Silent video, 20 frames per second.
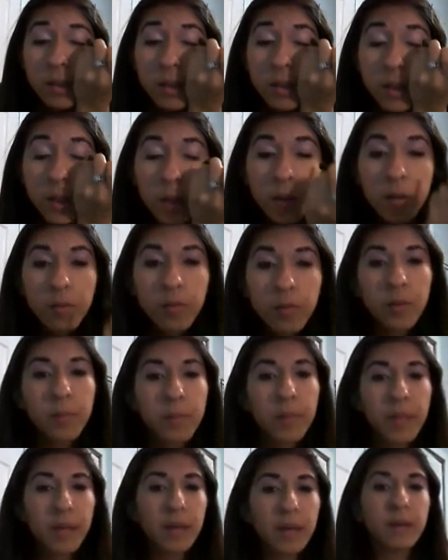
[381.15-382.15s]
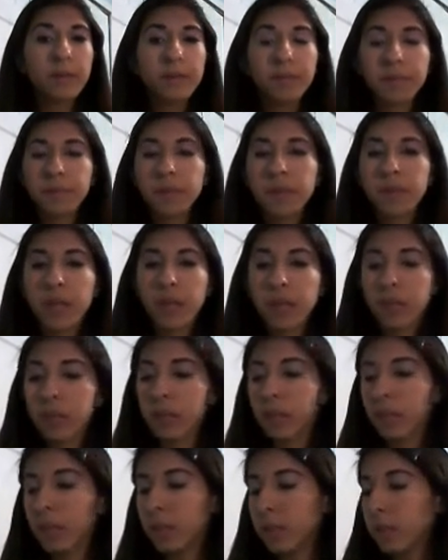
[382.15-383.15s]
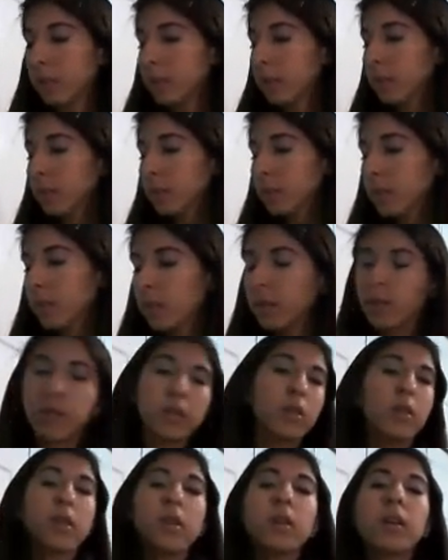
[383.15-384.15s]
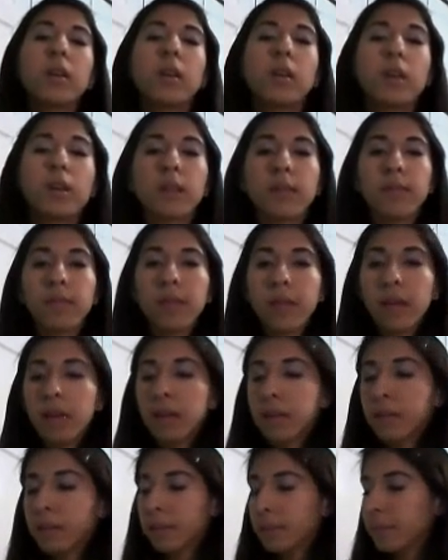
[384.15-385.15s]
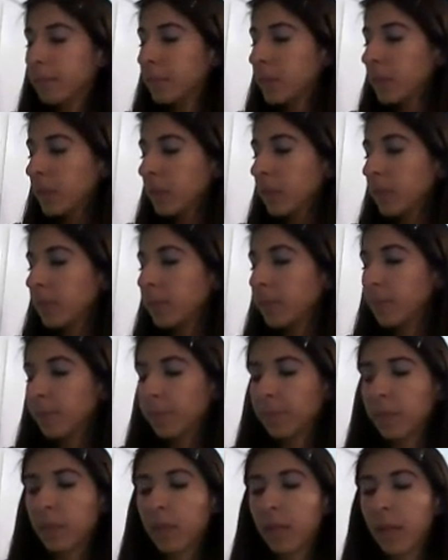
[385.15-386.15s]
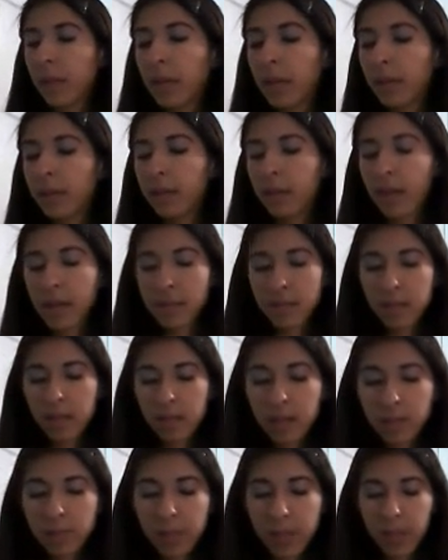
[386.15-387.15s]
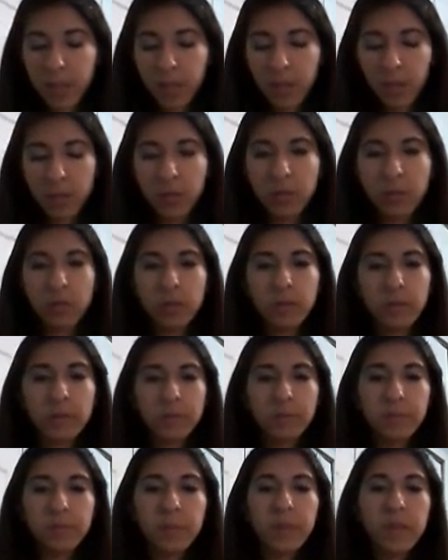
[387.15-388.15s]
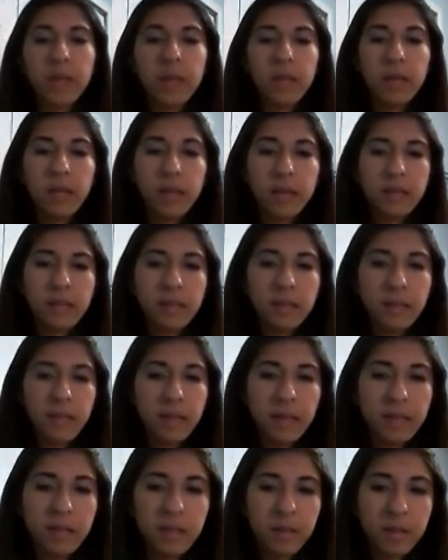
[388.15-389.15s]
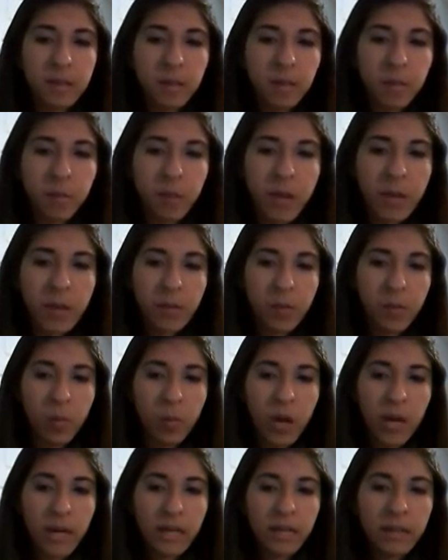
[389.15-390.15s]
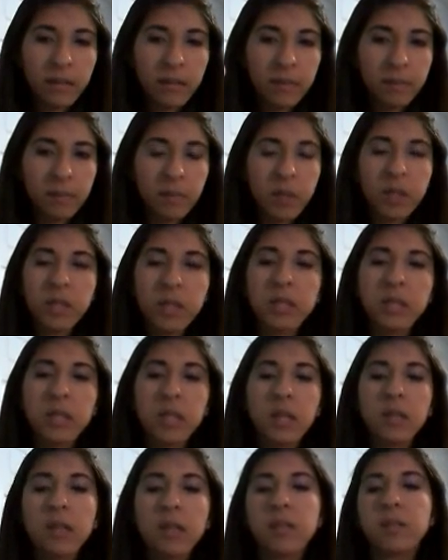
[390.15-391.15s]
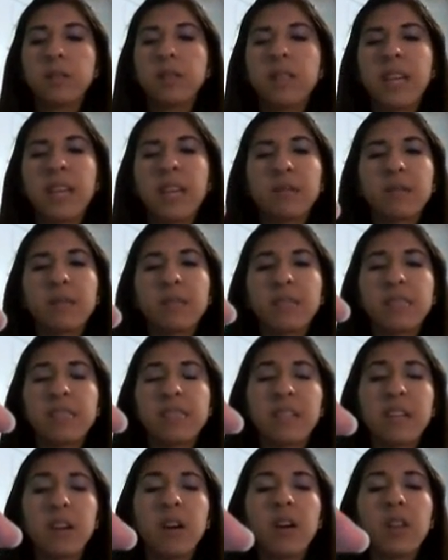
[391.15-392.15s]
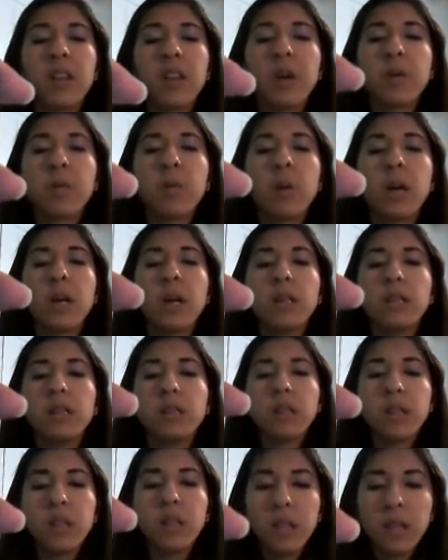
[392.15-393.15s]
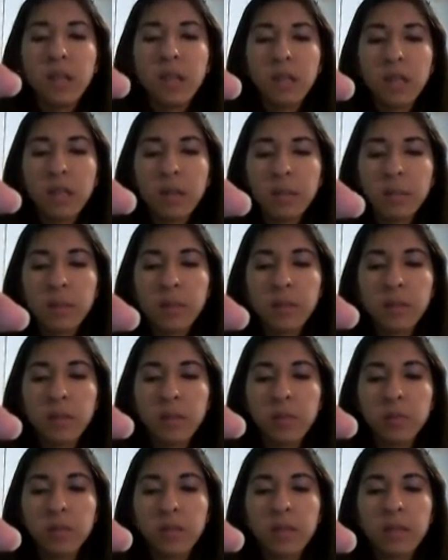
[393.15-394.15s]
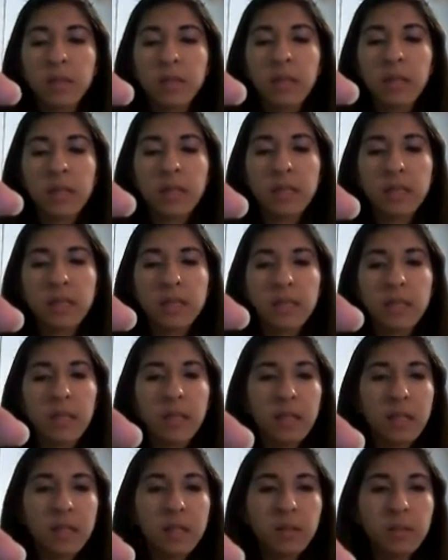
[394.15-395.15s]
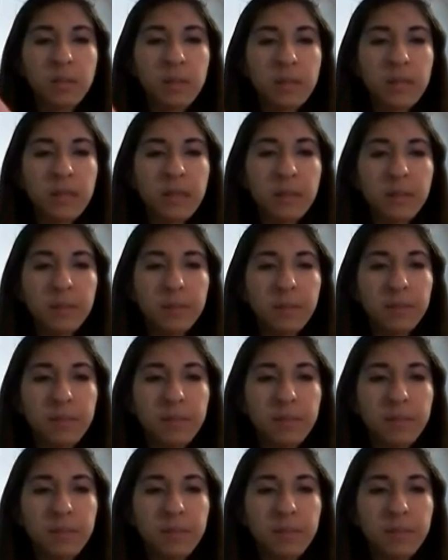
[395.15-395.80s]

So from there, we're kind of going to leave that in. And the next color I'm going to use is this red wine burgundy color. I know you can't really see it all that well. Let me zoom in at least a little bit.